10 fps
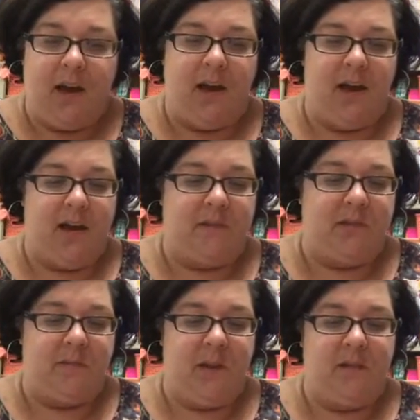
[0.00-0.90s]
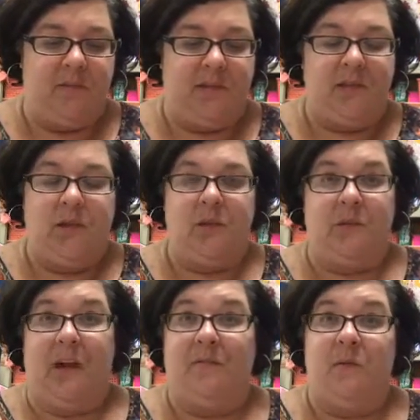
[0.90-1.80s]
Sometimes the
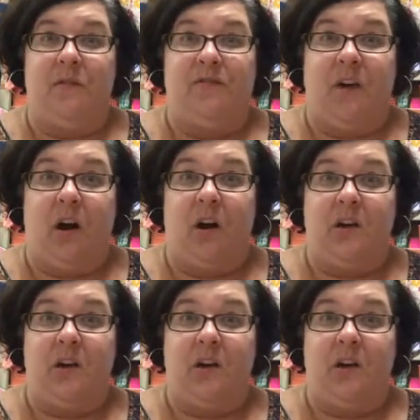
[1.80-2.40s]
students would have to infer